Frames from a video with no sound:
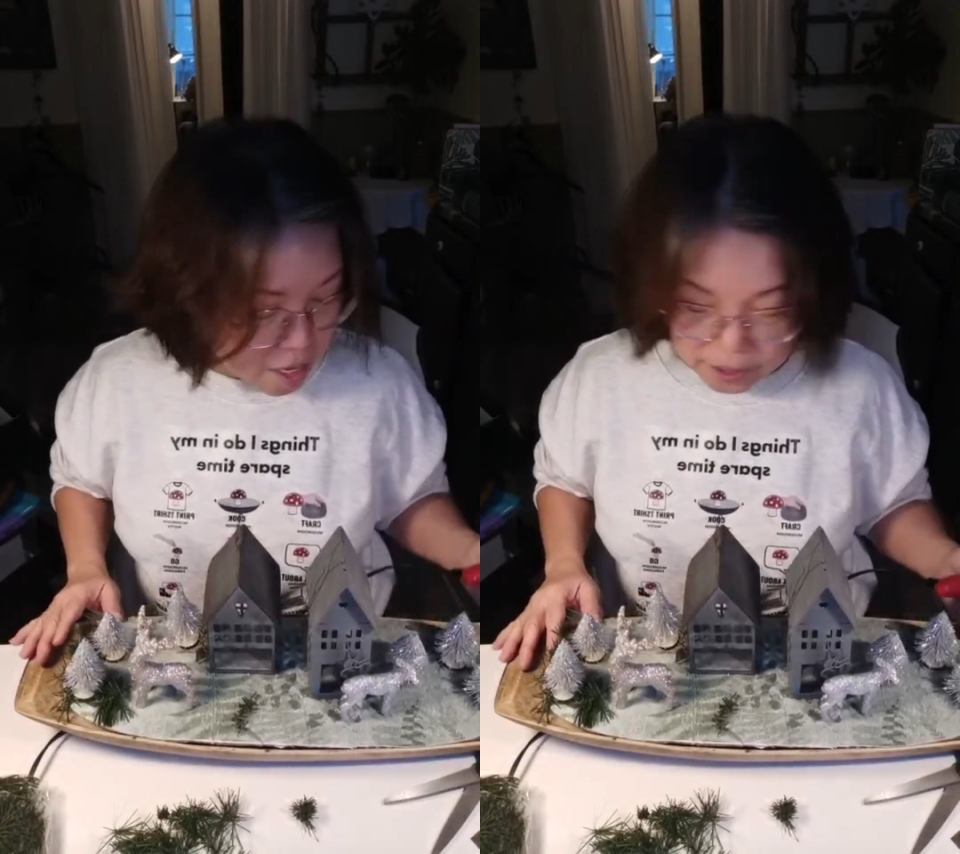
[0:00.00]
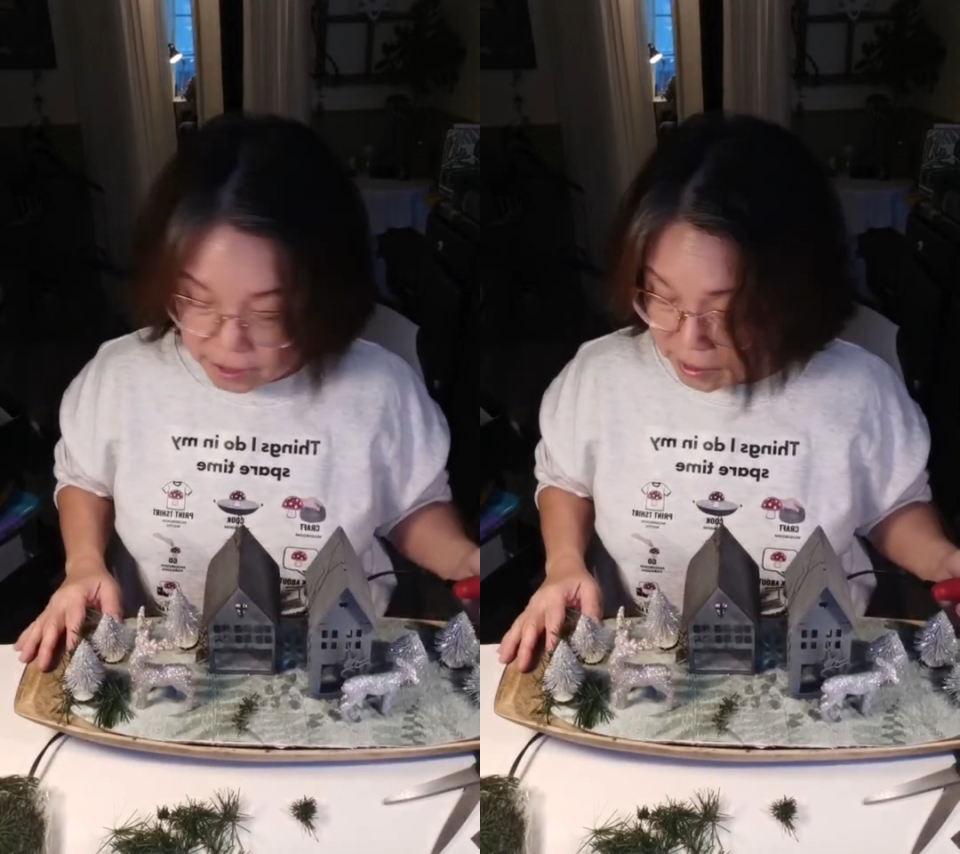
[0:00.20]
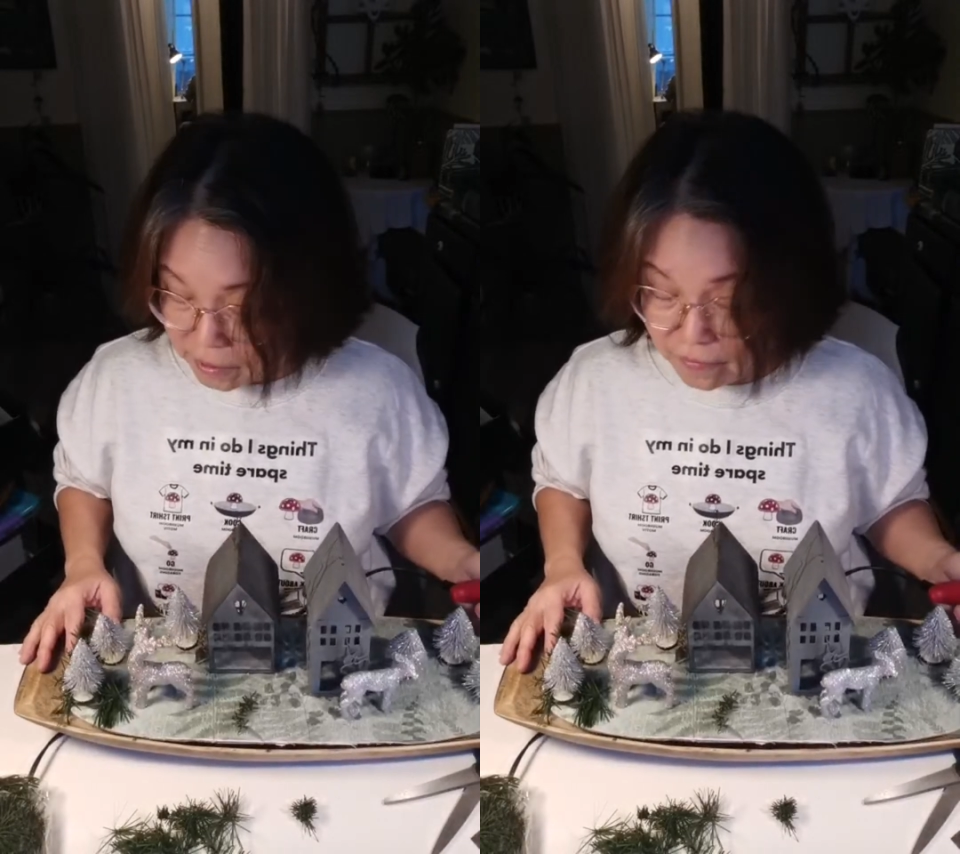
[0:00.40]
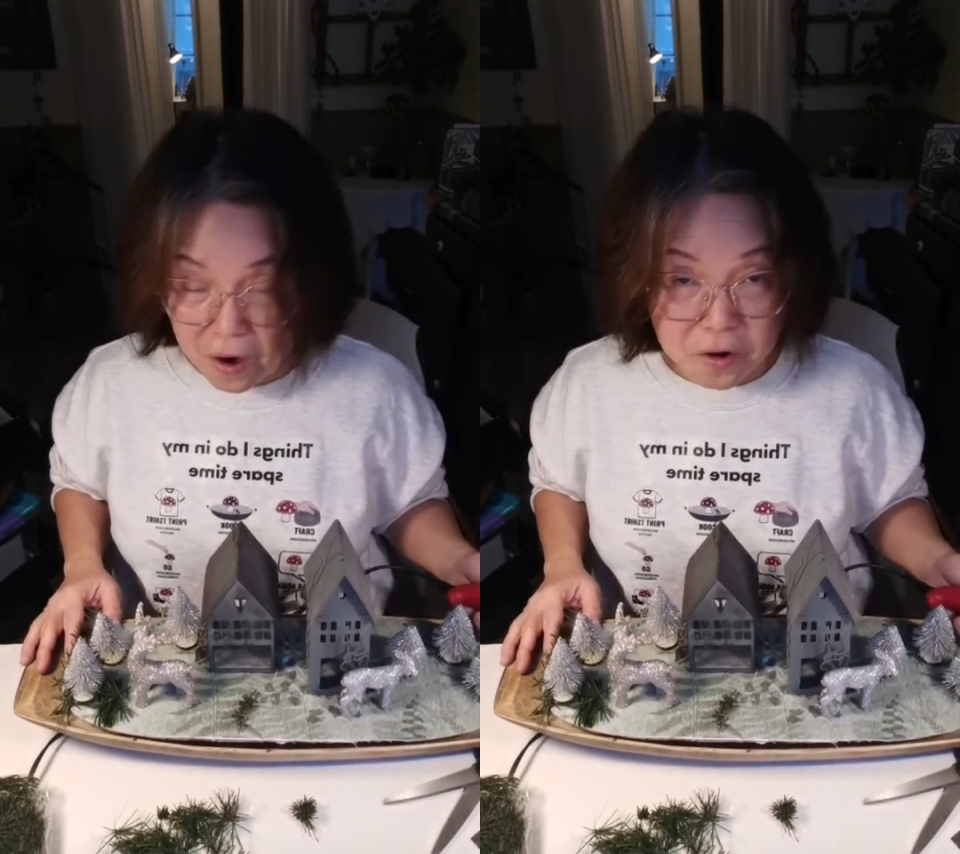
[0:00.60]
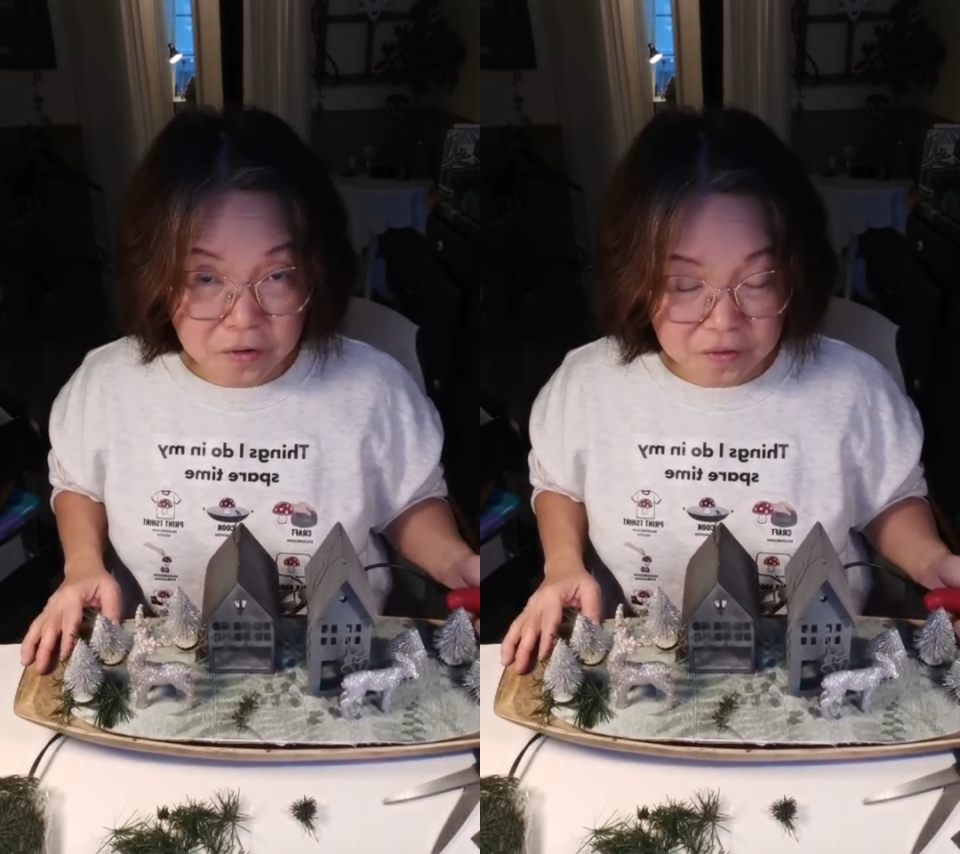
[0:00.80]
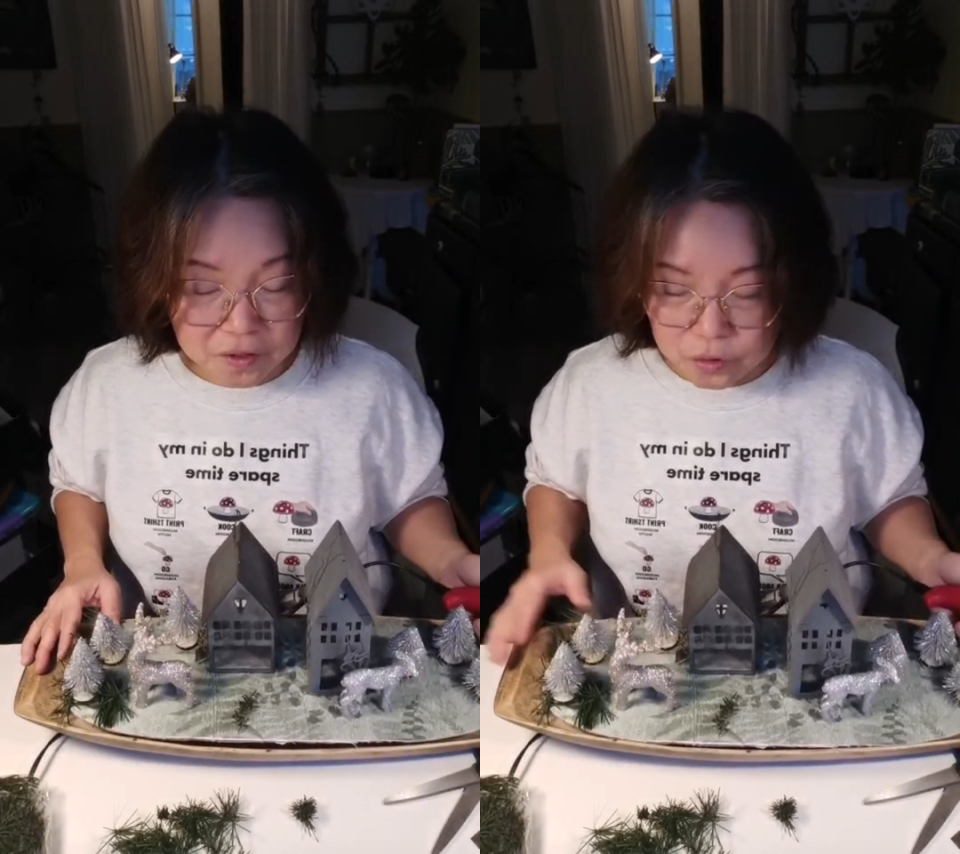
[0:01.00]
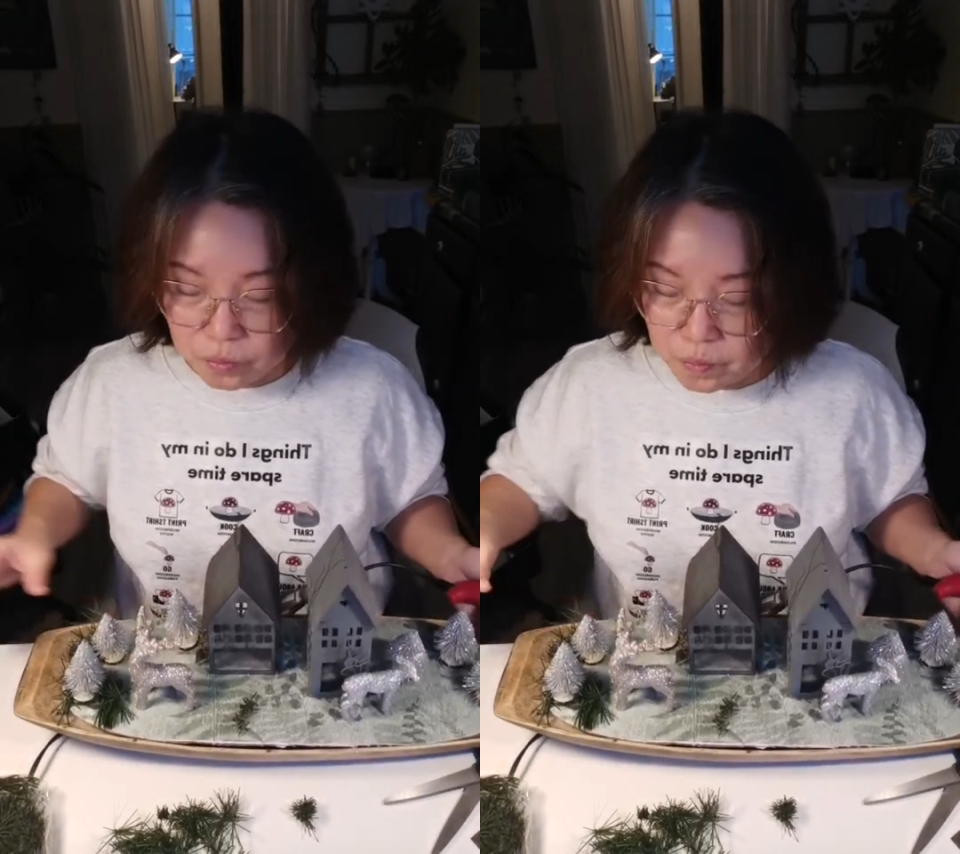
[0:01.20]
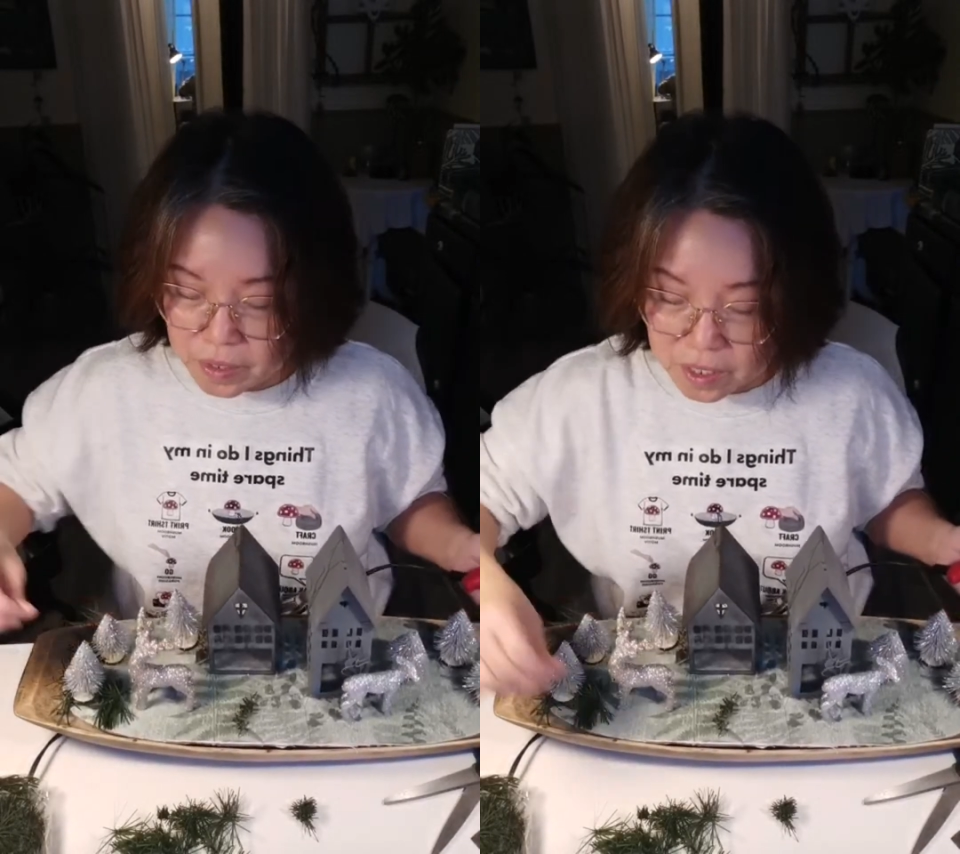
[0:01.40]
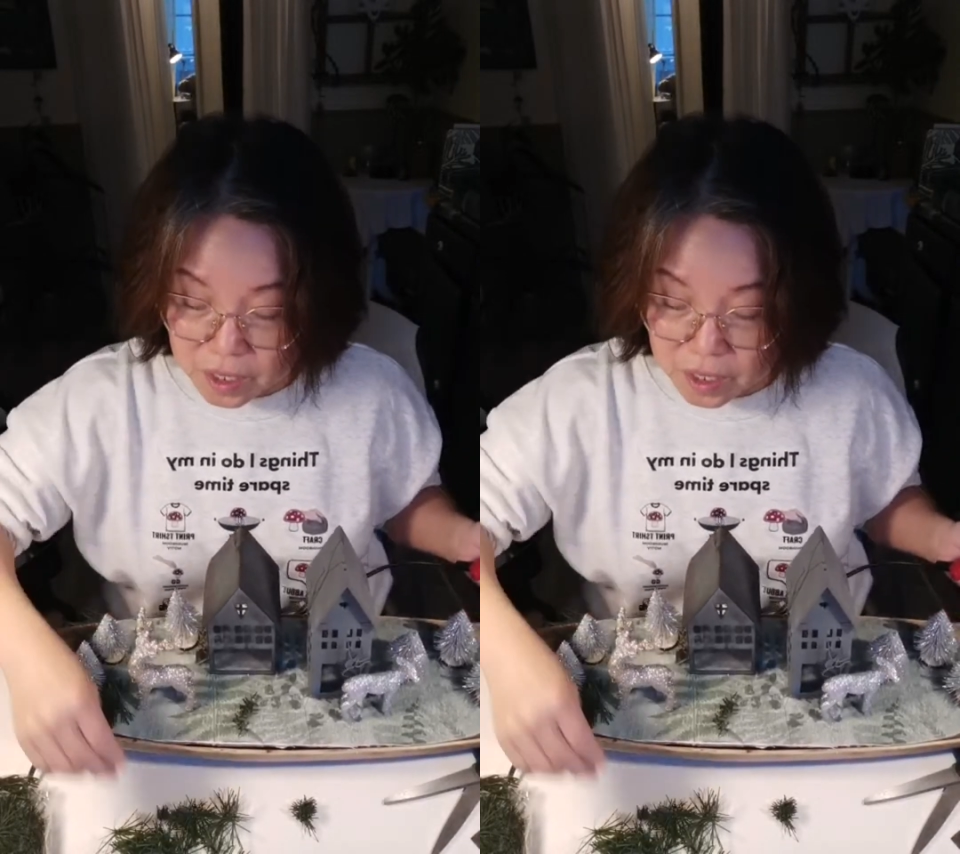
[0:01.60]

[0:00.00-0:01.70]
it's very difficult to be